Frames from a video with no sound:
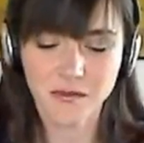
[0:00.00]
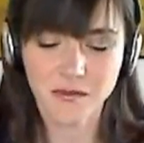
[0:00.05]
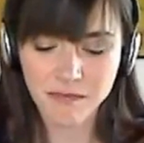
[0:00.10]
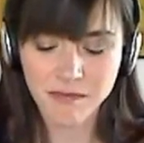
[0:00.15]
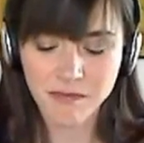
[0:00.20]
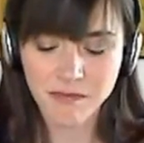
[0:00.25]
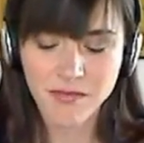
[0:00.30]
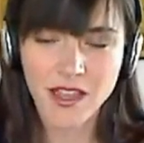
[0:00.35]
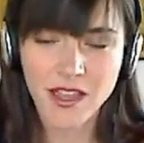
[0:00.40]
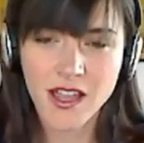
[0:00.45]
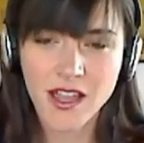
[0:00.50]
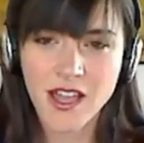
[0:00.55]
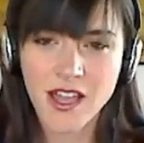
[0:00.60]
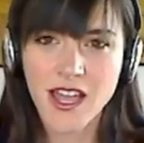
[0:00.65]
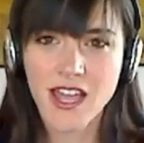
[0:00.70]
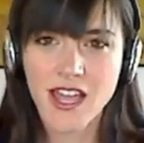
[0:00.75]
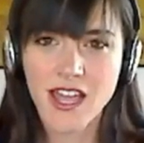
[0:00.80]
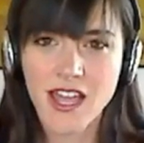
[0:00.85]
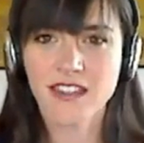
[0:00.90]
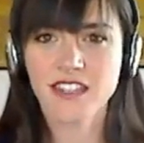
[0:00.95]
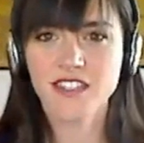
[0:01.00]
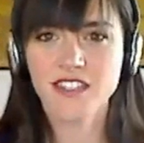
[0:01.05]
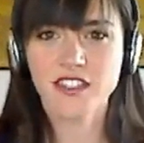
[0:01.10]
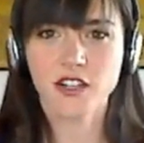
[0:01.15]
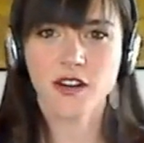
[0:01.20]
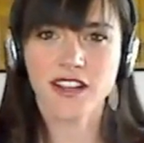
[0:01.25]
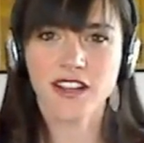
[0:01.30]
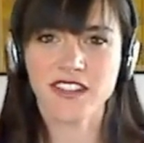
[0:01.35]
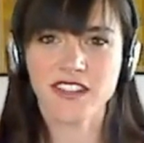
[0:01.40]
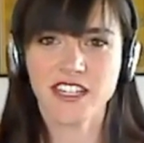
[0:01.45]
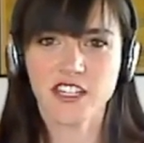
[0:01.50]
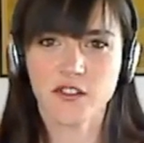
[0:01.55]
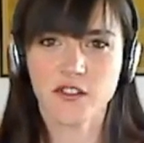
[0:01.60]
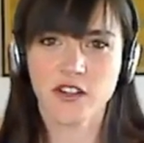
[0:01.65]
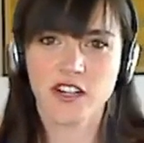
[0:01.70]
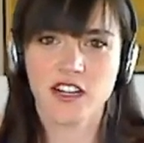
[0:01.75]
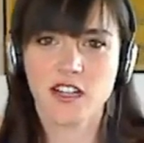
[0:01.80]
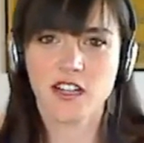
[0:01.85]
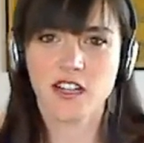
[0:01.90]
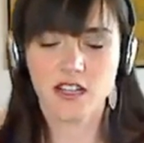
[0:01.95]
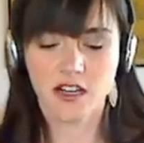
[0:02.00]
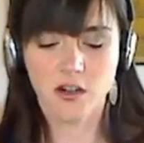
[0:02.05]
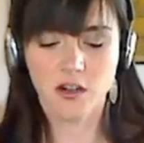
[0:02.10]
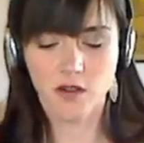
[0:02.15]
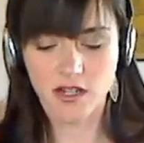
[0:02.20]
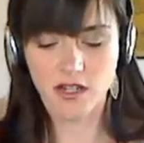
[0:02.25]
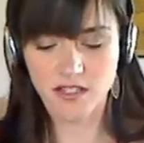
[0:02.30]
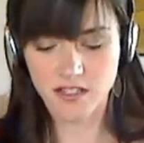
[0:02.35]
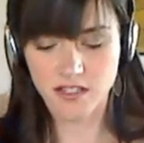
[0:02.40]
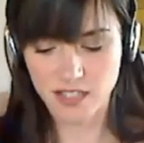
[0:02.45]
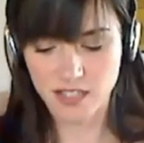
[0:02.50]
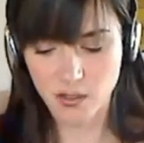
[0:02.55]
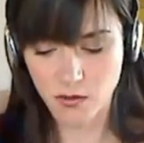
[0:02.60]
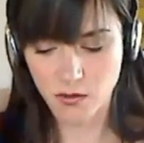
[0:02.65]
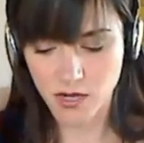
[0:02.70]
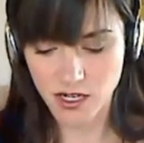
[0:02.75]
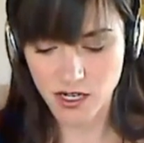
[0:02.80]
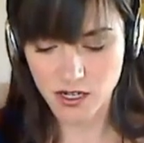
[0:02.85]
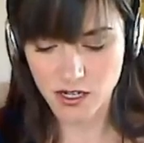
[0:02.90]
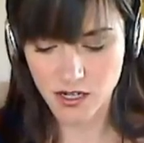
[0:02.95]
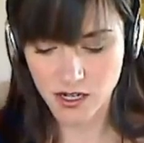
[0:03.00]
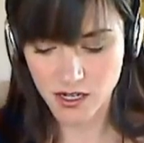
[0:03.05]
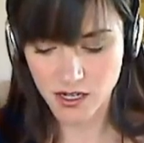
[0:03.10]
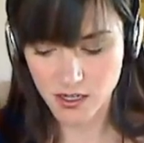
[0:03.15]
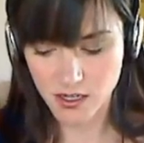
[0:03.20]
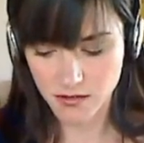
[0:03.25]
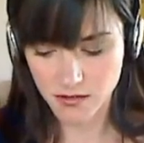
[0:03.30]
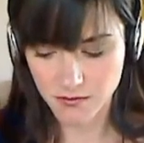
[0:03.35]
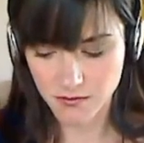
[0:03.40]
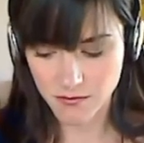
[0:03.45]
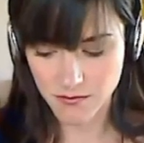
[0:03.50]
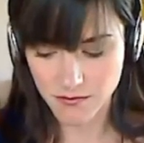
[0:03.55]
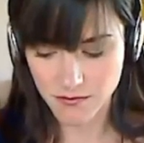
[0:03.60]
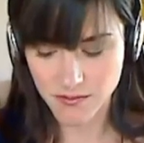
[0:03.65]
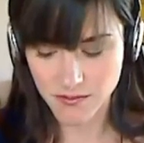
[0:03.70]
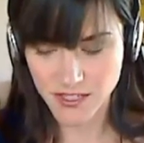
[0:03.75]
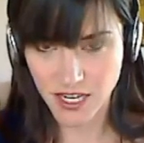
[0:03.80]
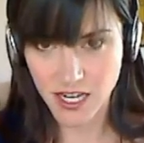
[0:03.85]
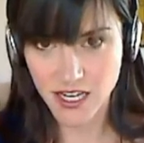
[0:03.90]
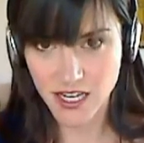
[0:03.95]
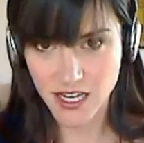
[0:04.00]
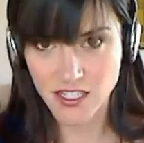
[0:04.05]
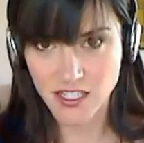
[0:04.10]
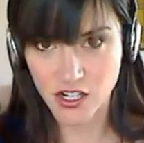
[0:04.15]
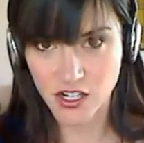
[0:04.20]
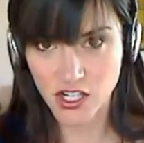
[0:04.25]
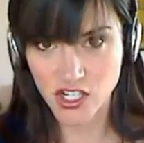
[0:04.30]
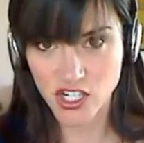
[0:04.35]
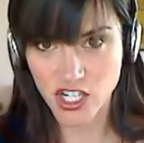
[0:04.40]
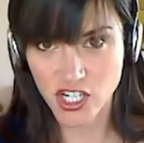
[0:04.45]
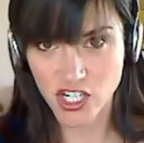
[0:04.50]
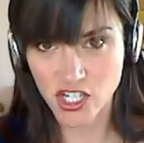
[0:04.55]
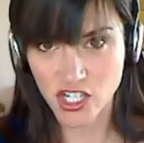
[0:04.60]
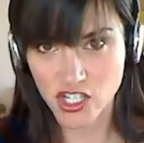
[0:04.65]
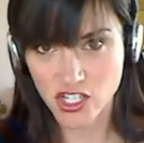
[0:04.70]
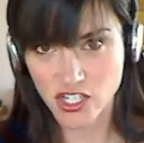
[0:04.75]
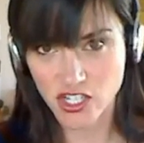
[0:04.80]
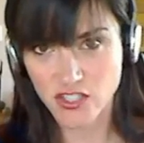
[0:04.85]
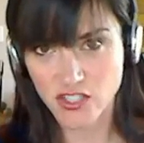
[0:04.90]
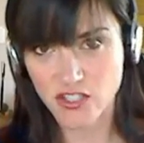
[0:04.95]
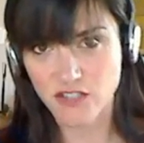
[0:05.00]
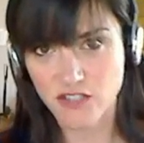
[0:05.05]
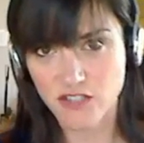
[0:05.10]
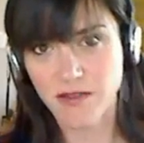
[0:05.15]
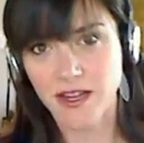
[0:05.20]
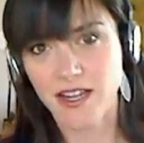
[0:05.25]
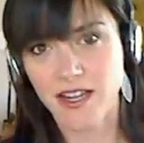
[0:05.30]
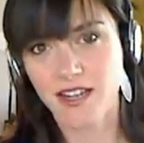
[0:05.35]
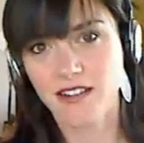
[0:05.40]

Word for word: Yeah. And then, so I think you were going to go on to say what um, dietary changes you've made.